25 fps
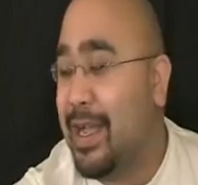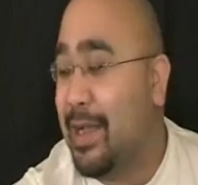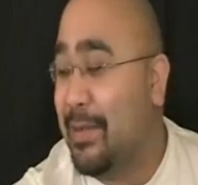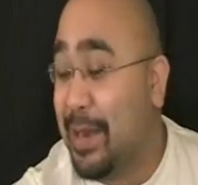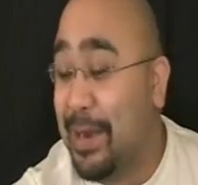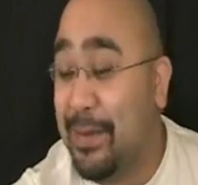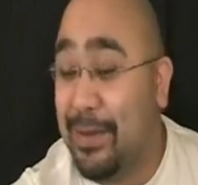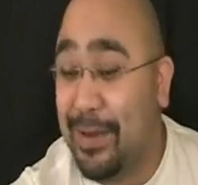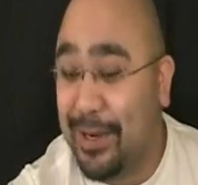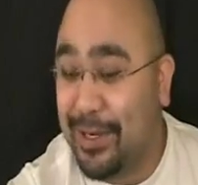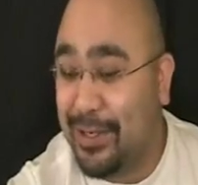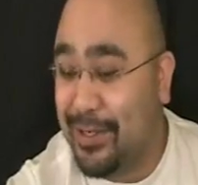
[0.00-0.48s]

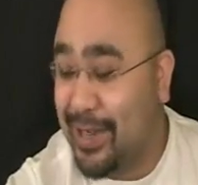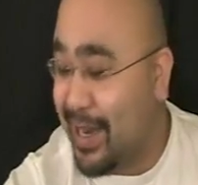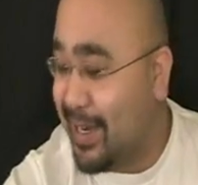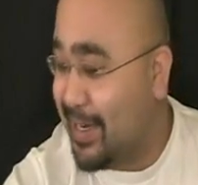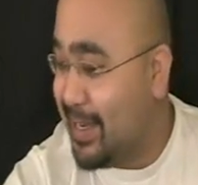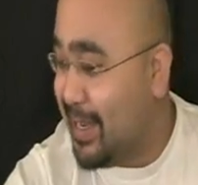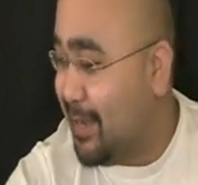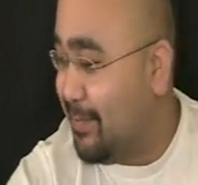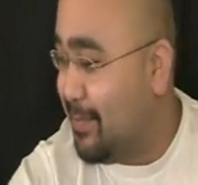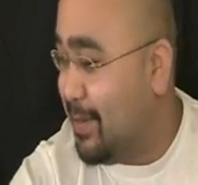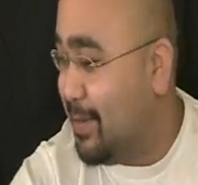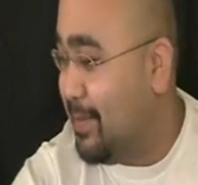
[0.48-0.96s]
Well, I'm going to go
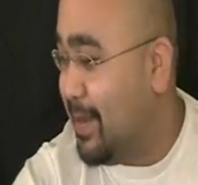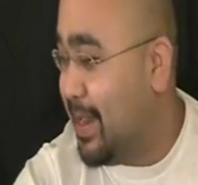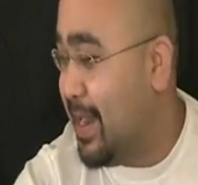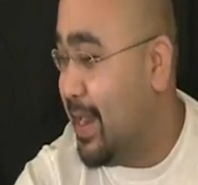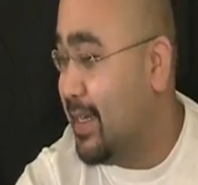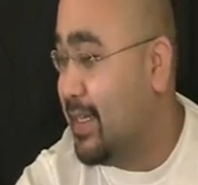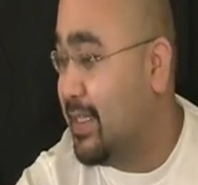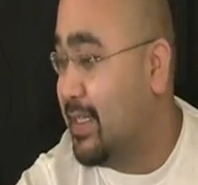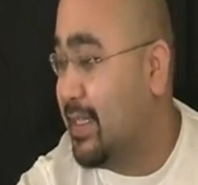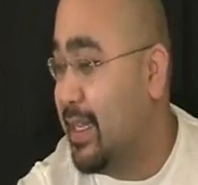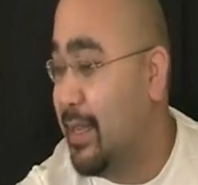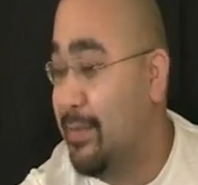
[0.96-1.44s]
track down my
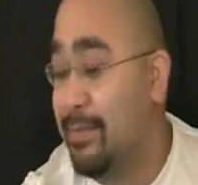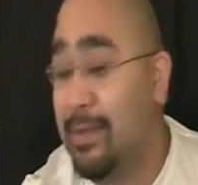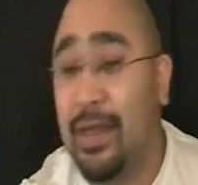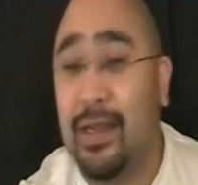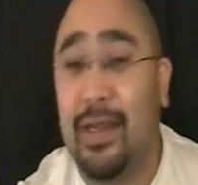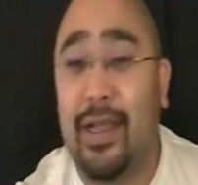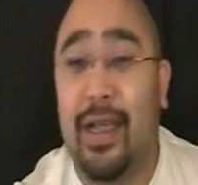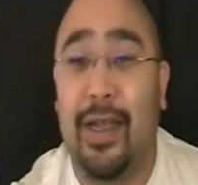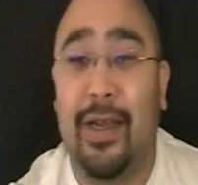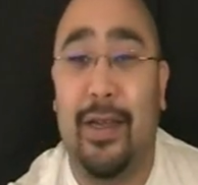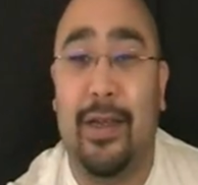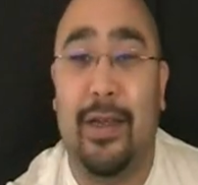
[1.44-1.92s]
pants, get my
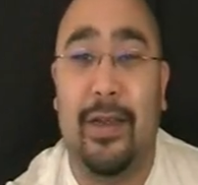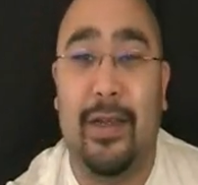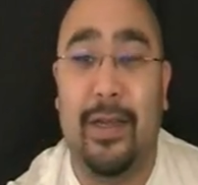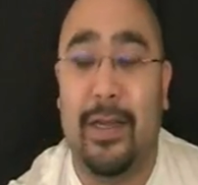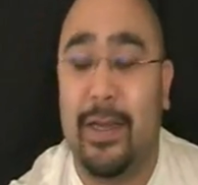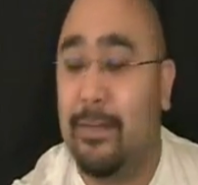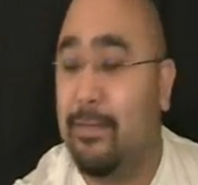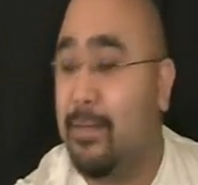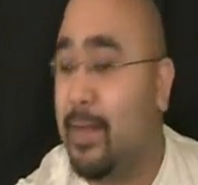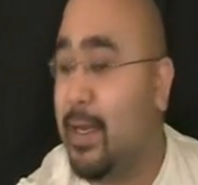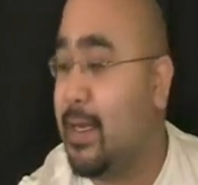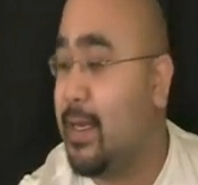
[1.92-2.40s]
lighter,
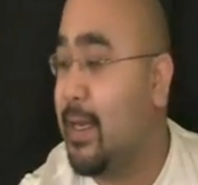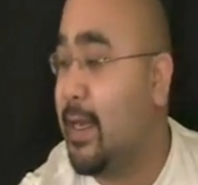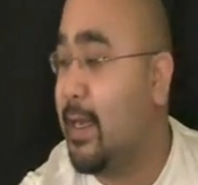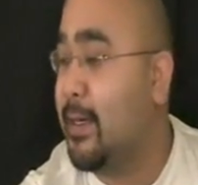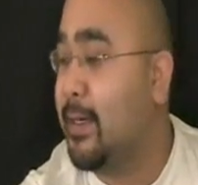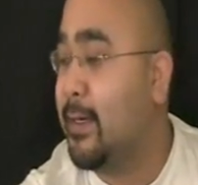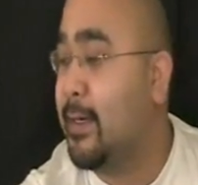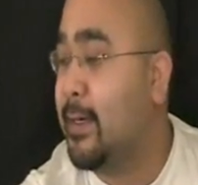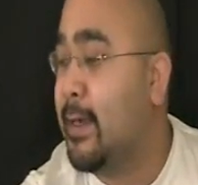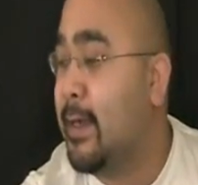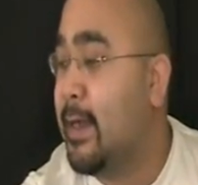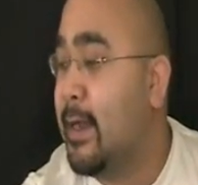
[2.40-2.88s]
get my
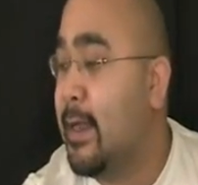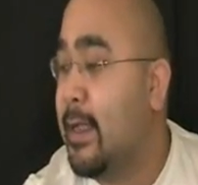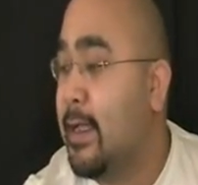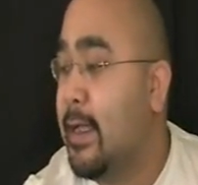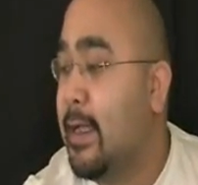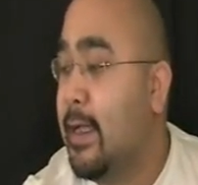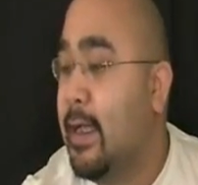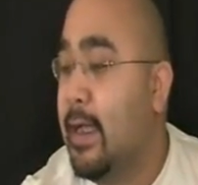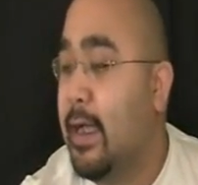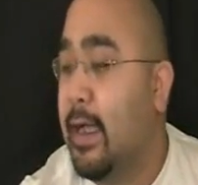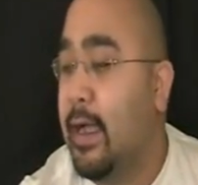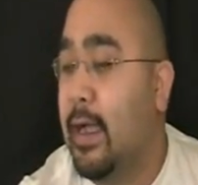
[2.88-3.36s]
cutter,
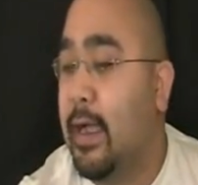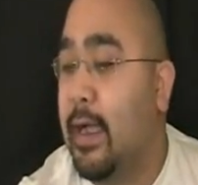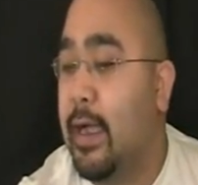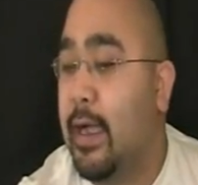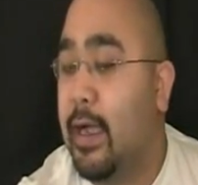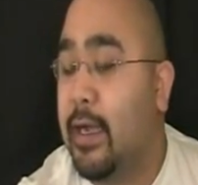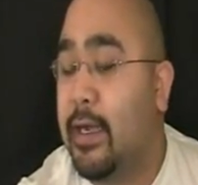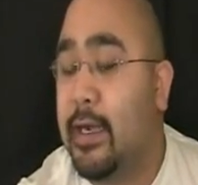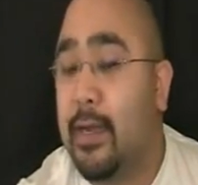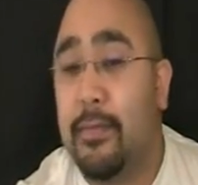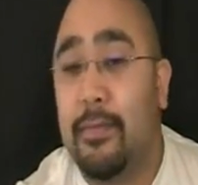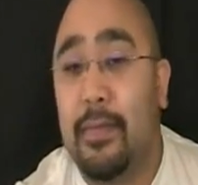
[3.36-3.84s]

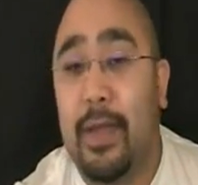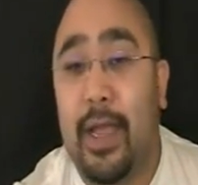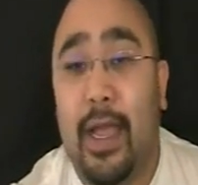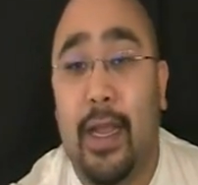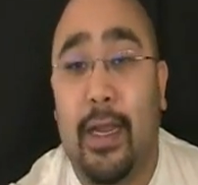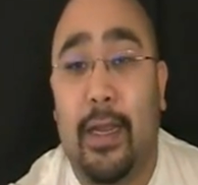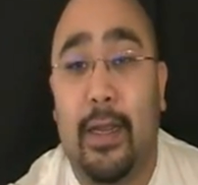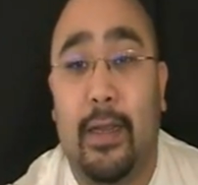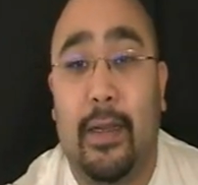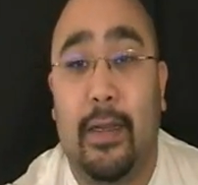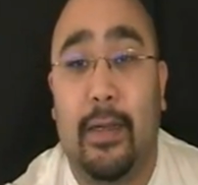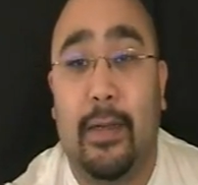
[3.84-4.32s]
come
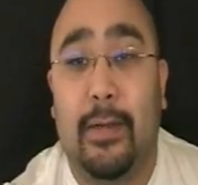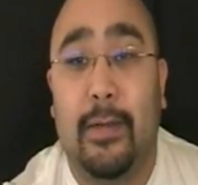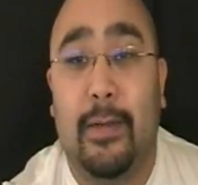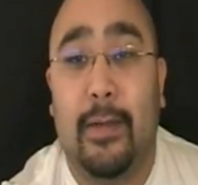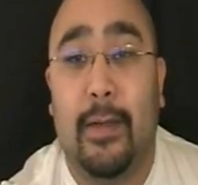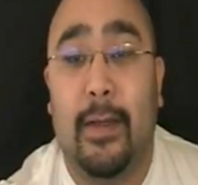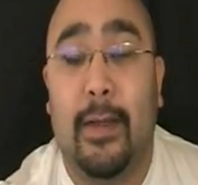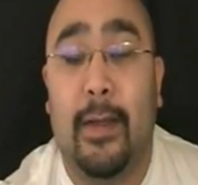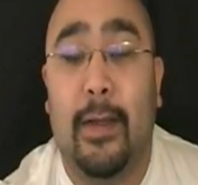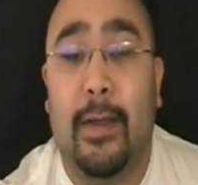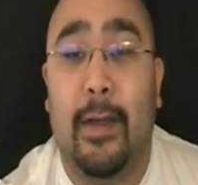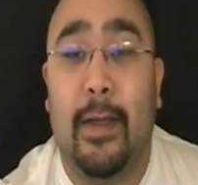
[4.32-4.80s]
back,
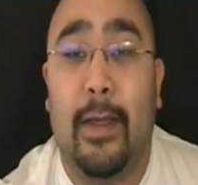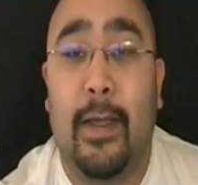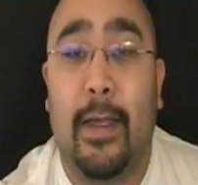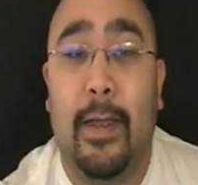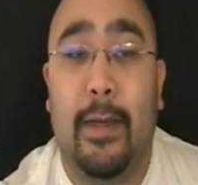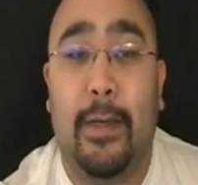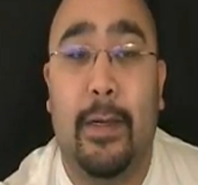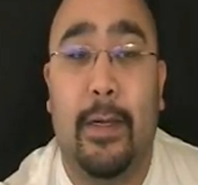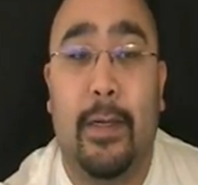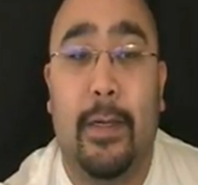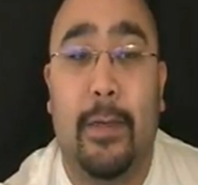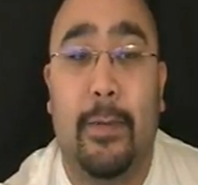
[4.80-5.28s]

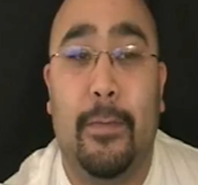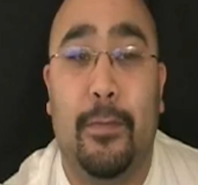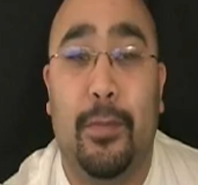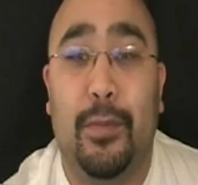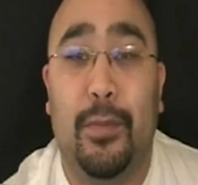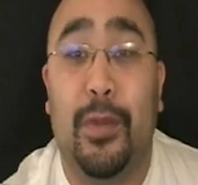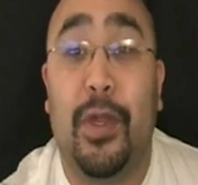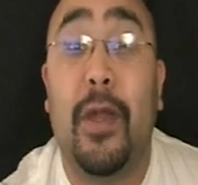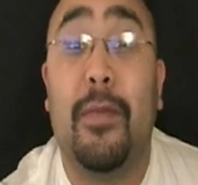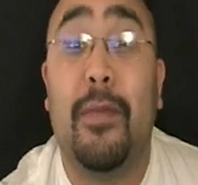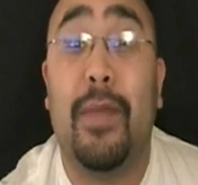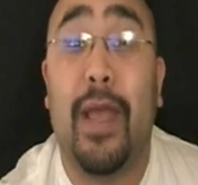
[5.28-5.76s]
and
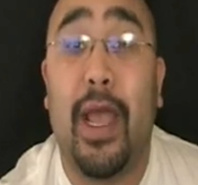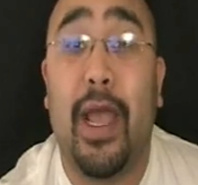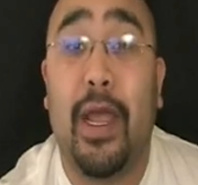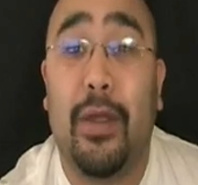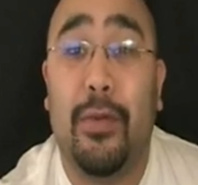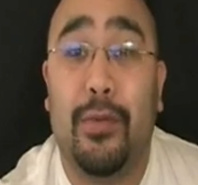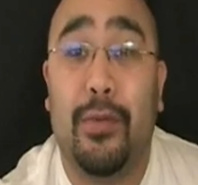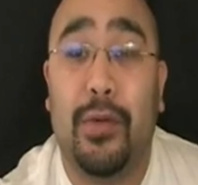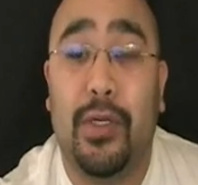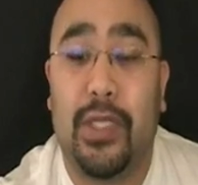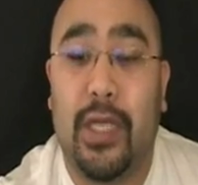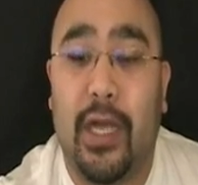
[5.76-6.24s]
when we come
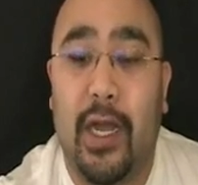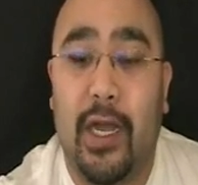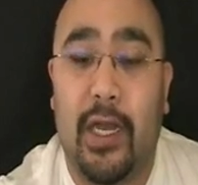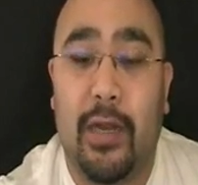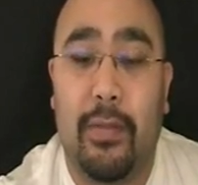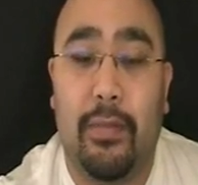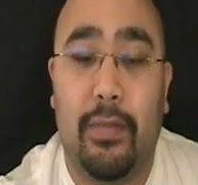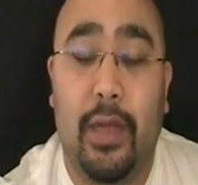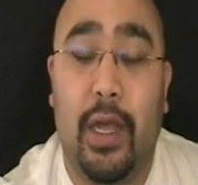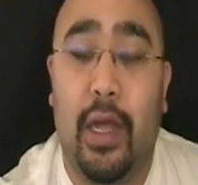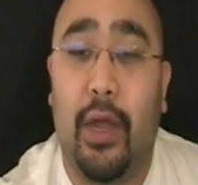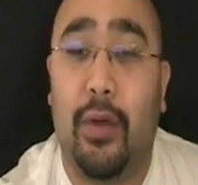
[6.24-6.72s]
back, we'll talk
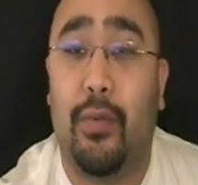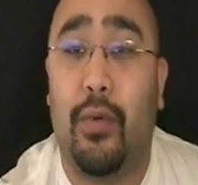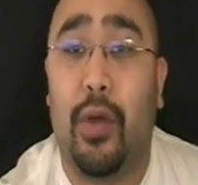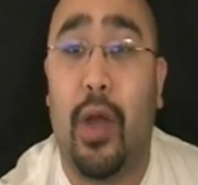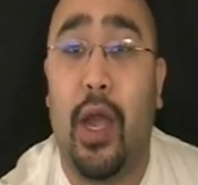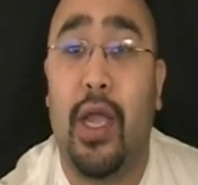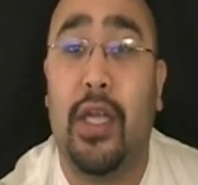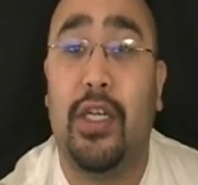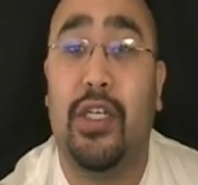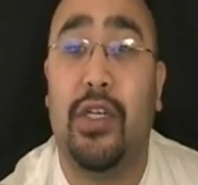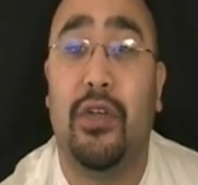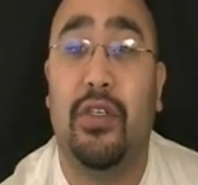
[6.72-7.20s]
about
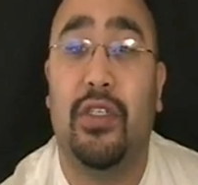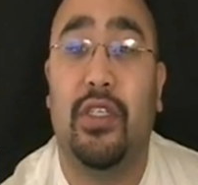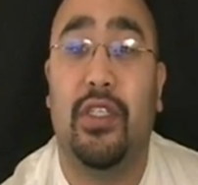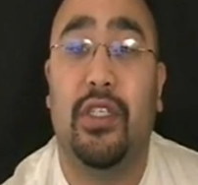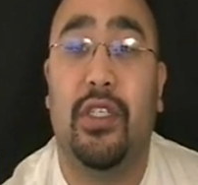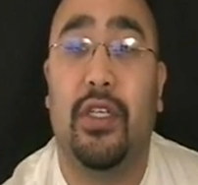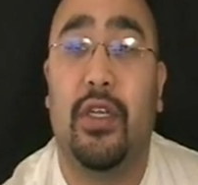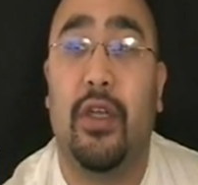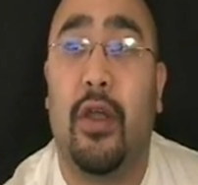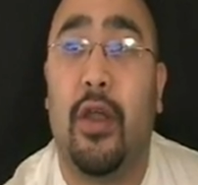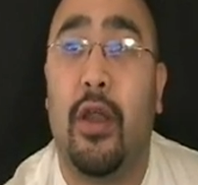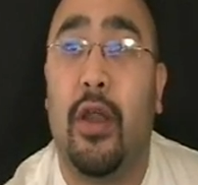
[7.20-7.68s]
why I chose the
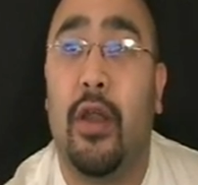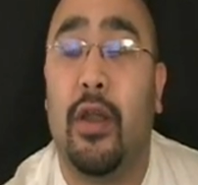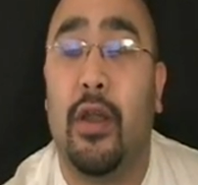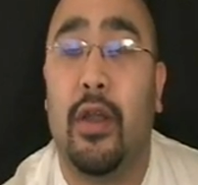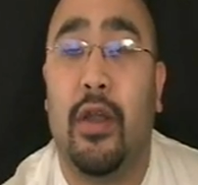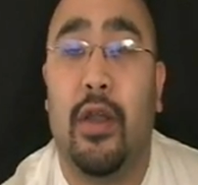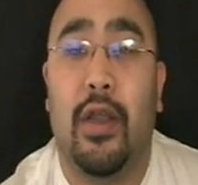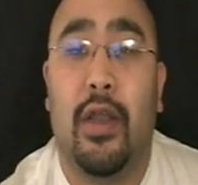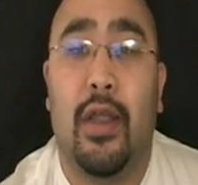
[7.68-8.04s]
cigar,